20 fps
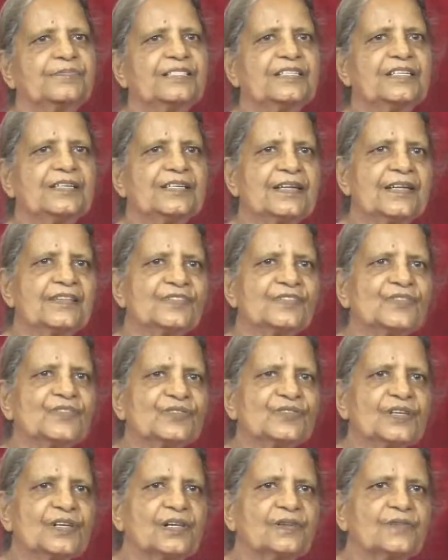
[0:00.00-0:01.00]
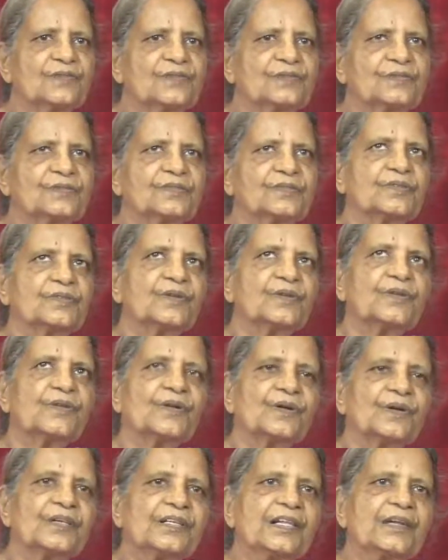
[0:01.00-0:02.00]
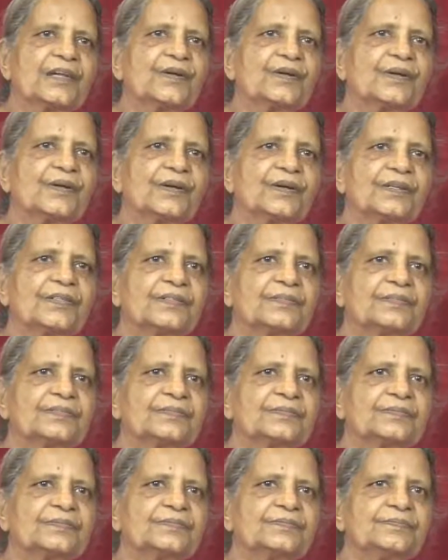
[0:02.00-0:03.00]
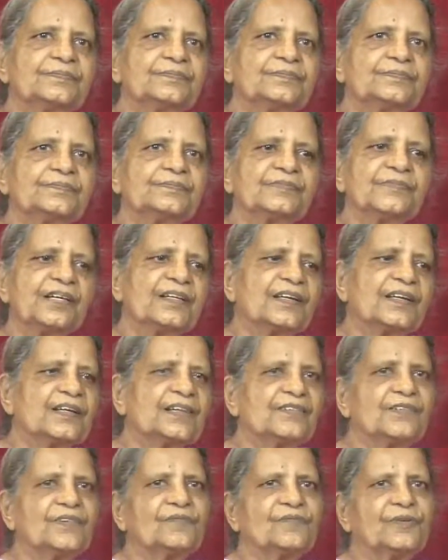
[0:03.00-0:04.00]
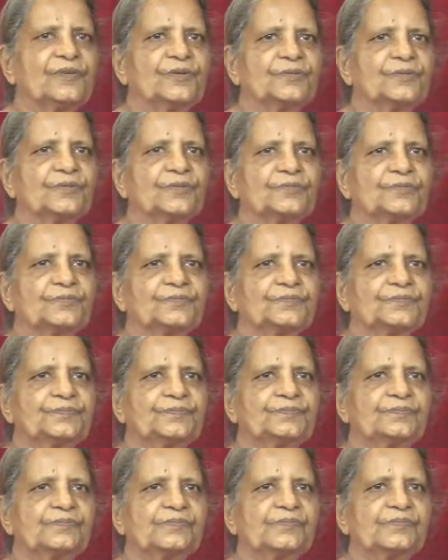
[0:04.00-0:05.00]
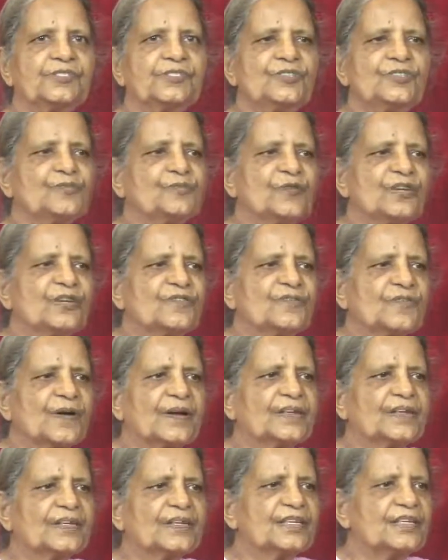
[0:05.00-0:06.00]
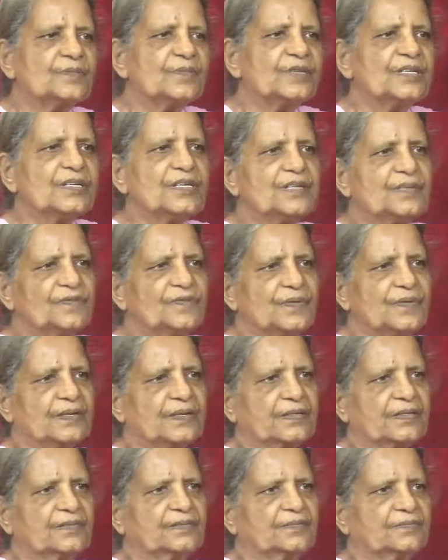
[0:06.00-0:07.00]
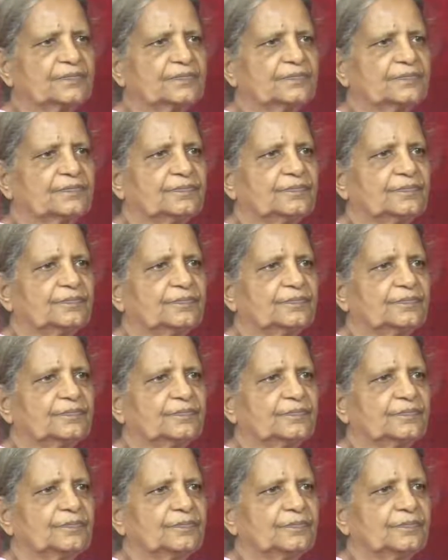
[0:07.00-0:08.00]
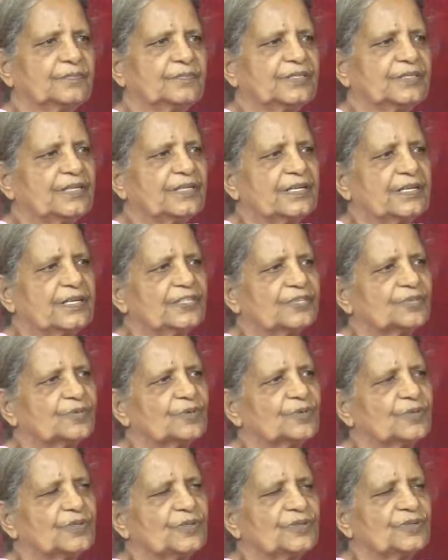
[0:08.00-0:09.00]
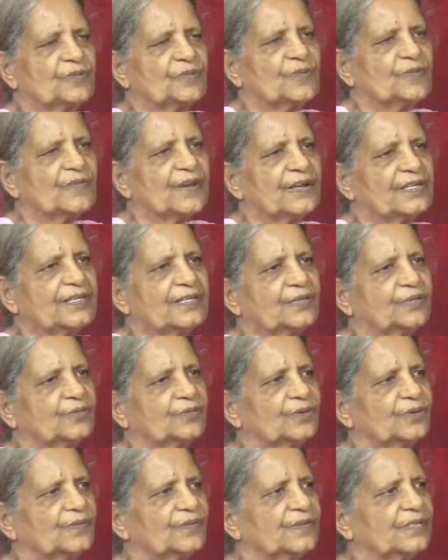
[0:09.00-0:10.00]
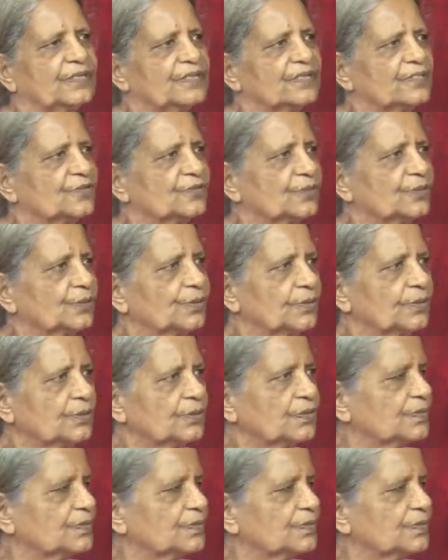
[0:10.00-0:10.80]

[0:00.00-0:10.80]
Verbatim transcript: Detach yourself Call the Lord, rest He will do. You may not find it immediate effect, but the next moment you may find that, oh, everything is gone.